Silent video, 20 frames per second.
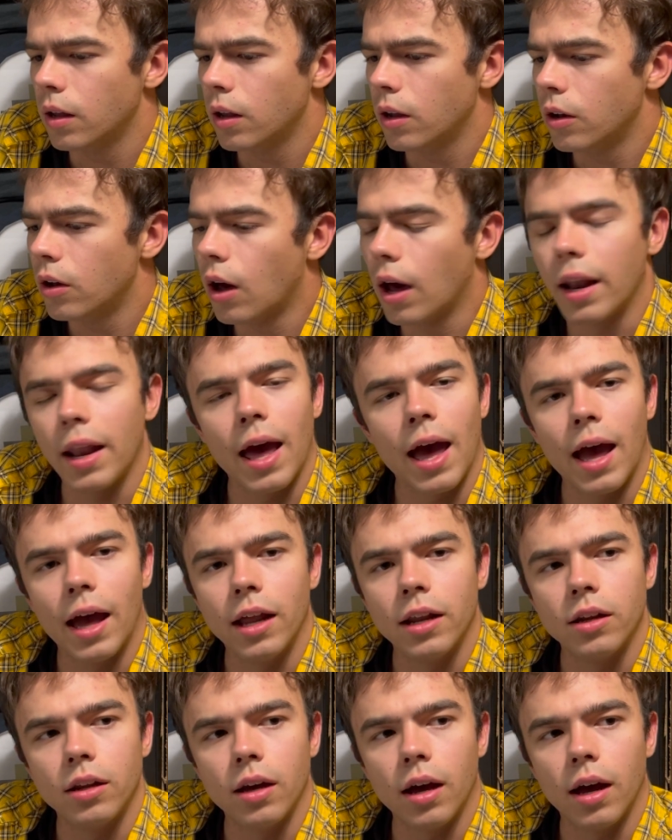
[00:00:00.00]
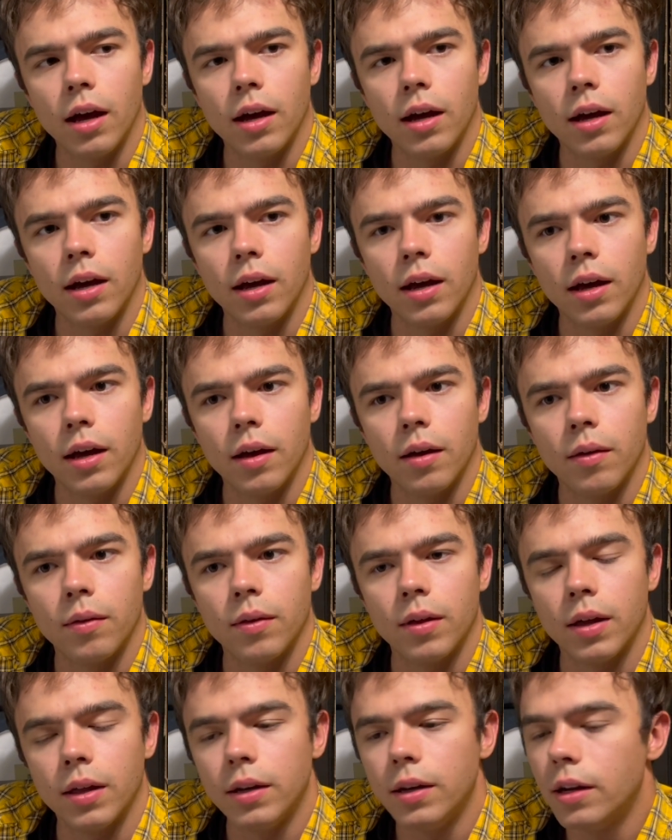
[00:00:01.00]
not had uh,
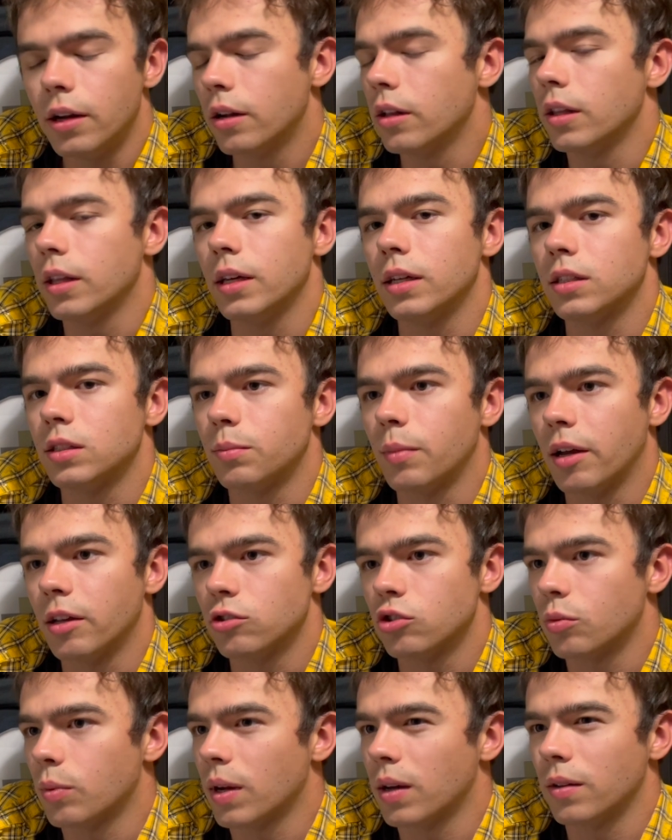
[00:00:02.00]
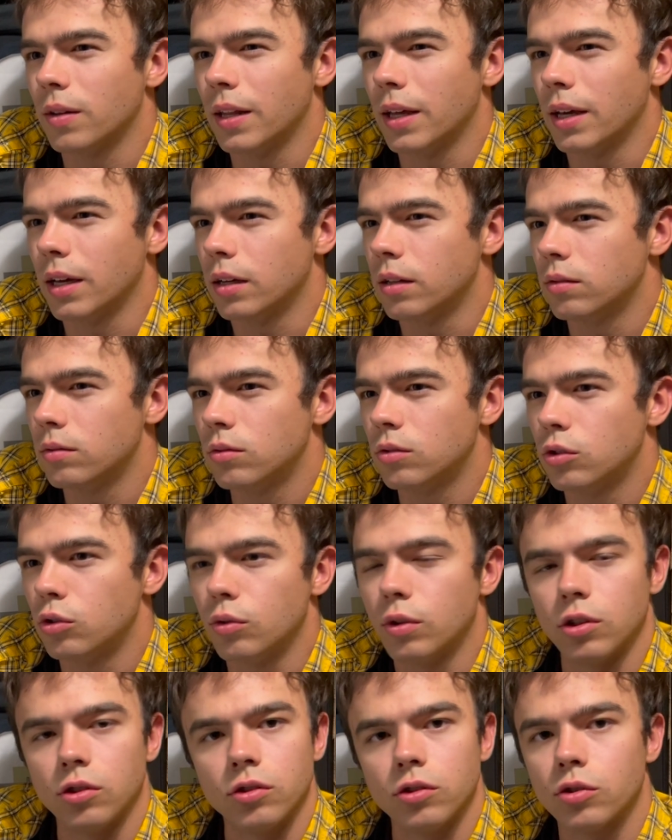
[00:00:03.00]
nearly as much around like
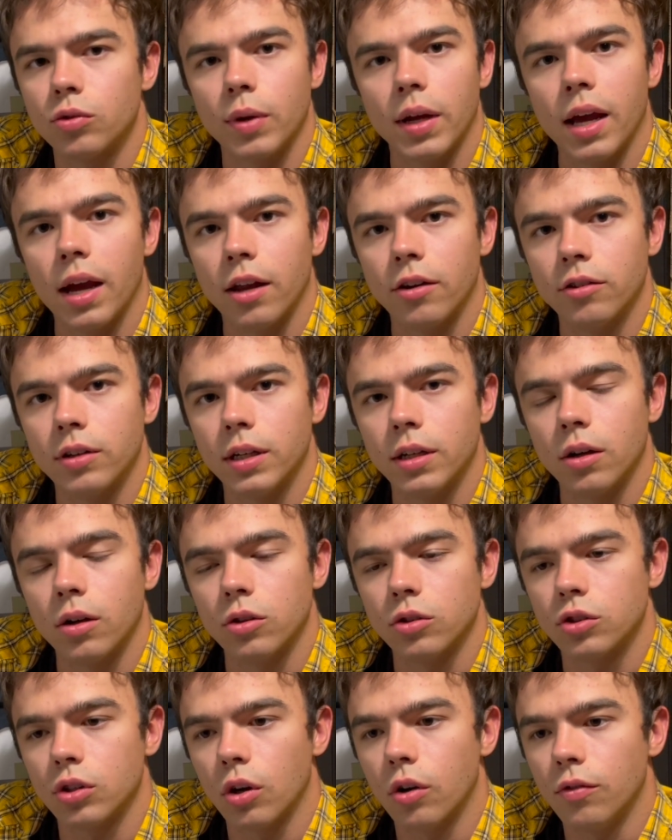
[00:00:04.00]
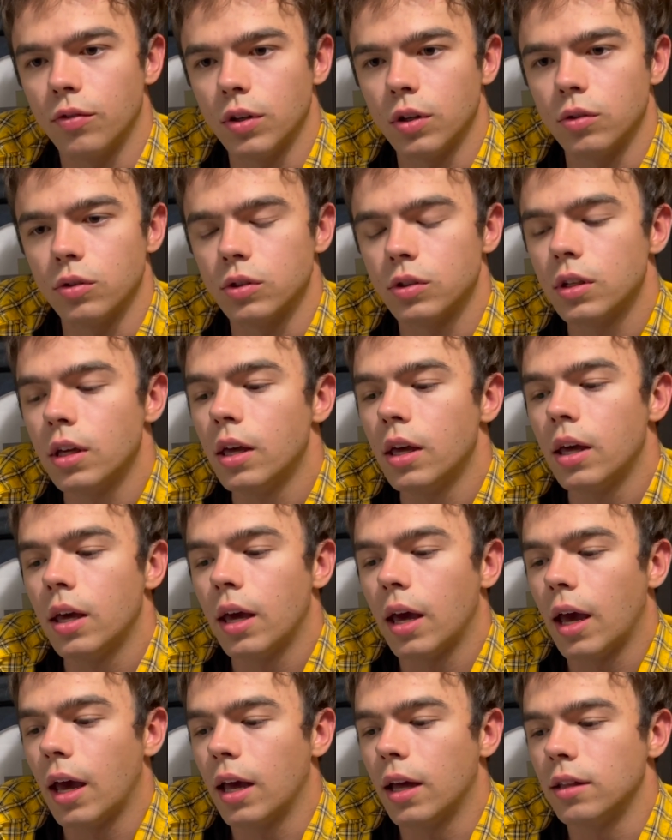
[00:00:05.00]
200 300 or so views
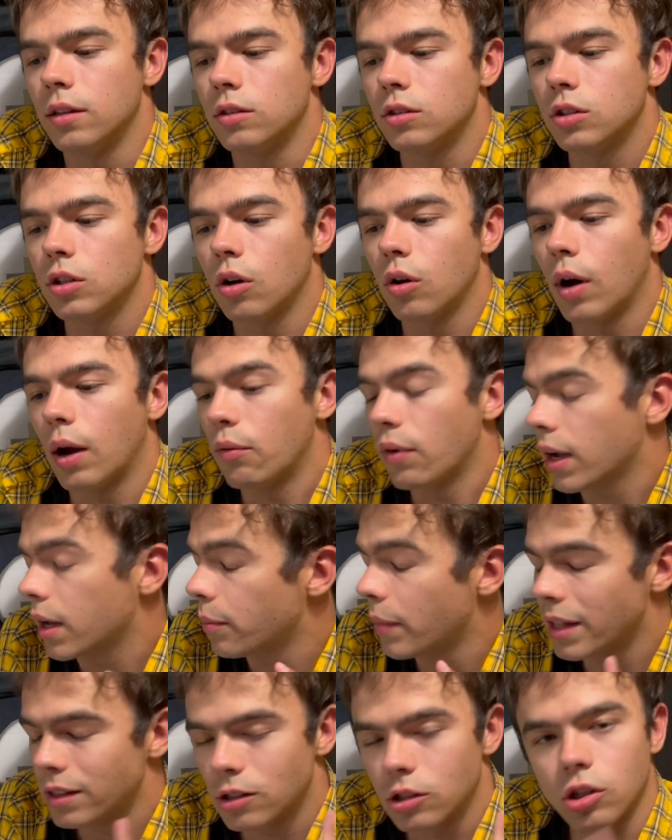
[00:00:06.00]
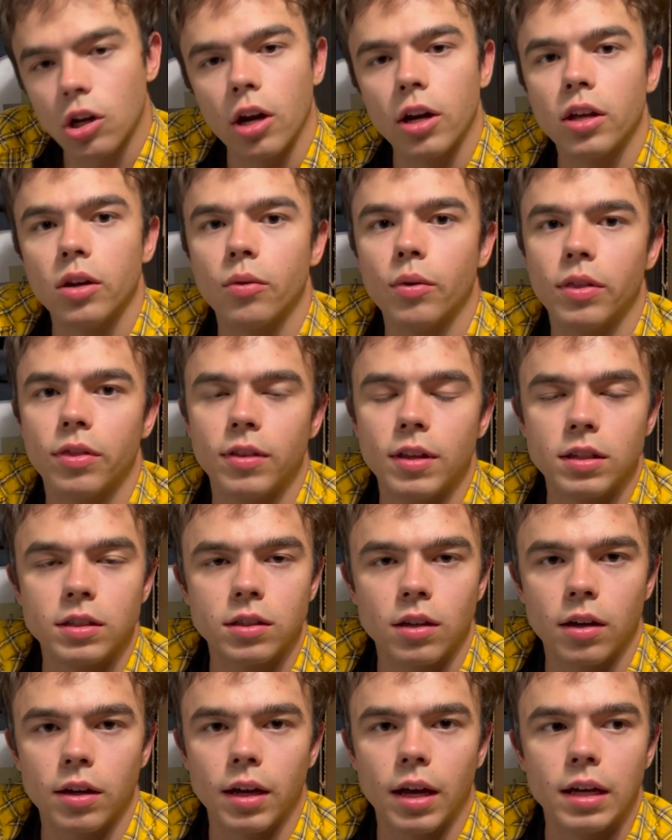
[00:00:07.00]
and so i recommend starting with this
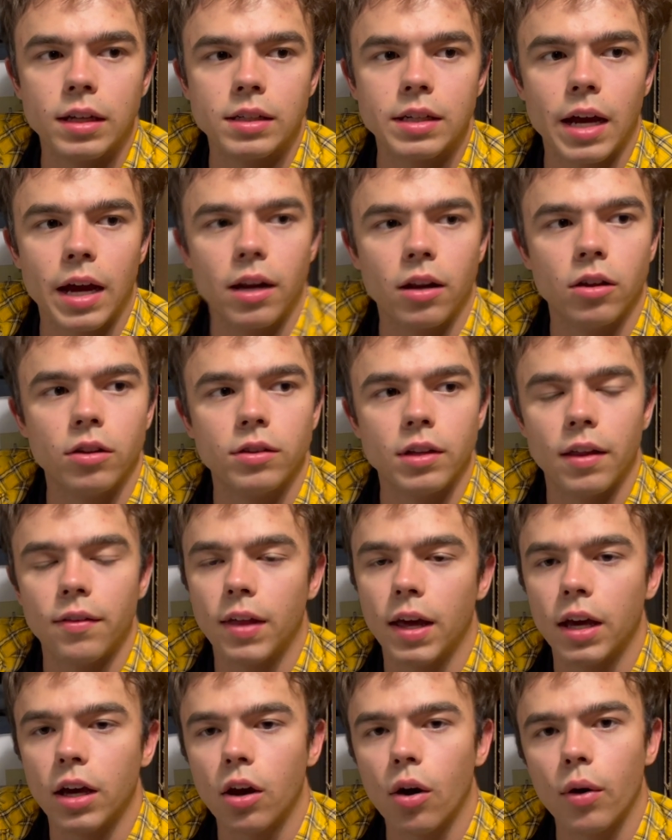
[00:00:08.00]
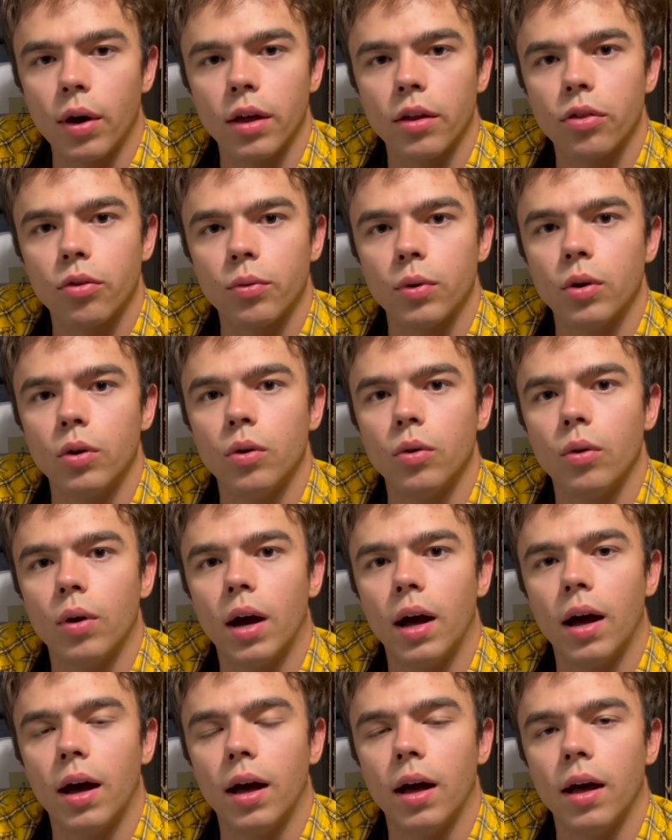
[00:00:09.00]
song untitled and then going through
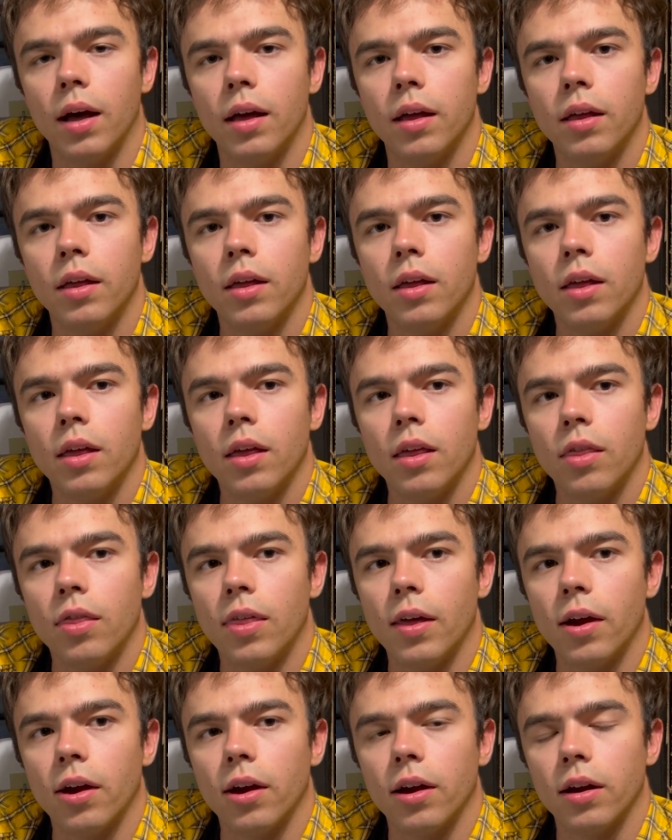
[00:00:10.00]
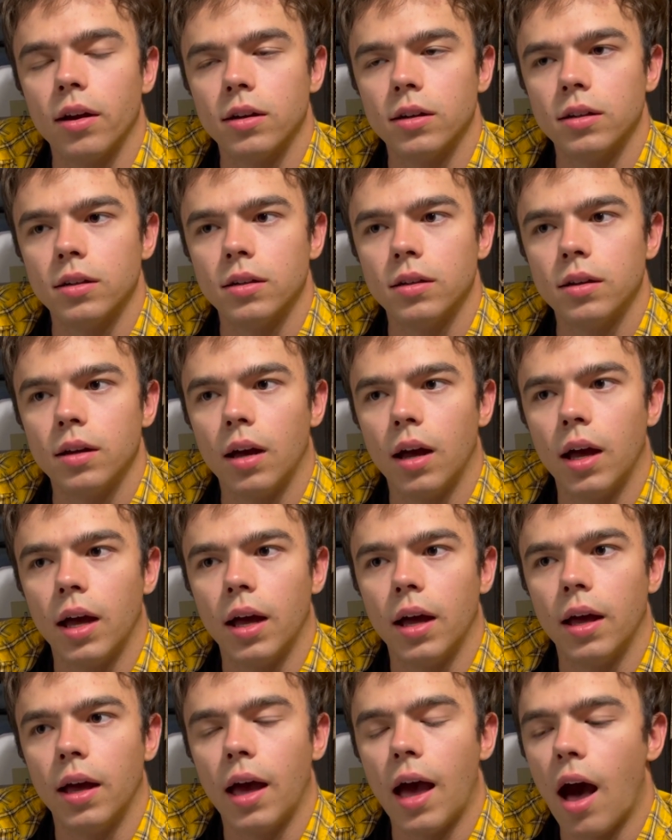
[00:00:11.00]
uh, their
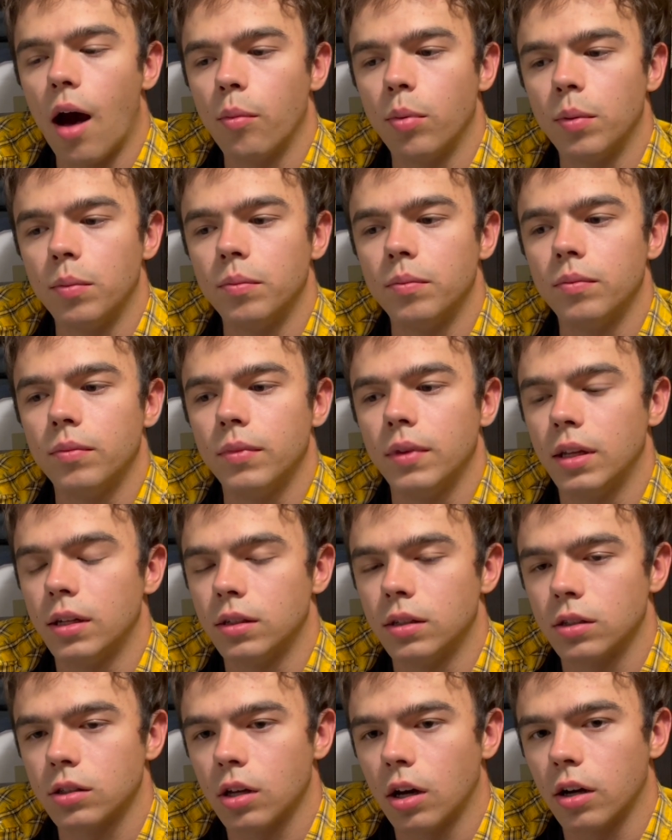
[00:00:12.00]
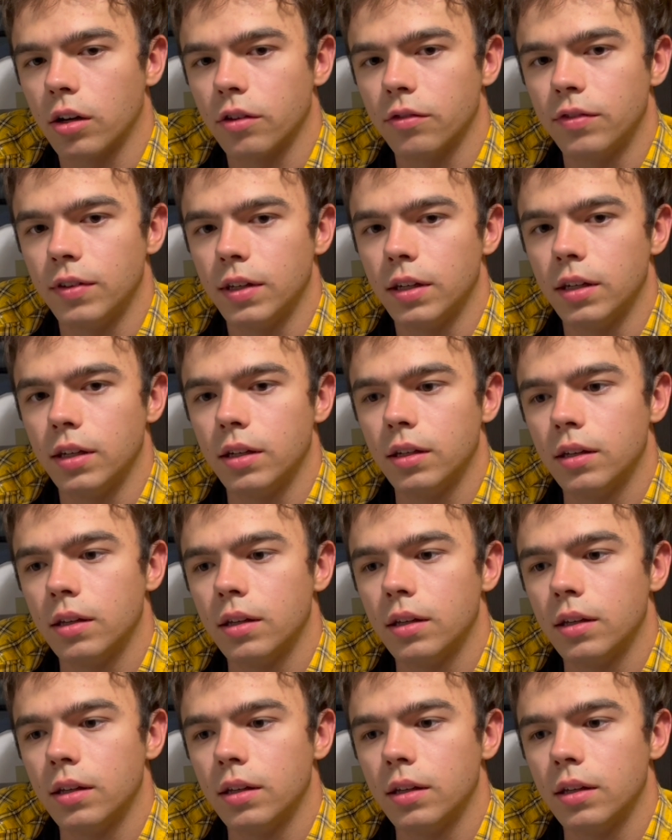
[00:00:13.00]
uh, album and discography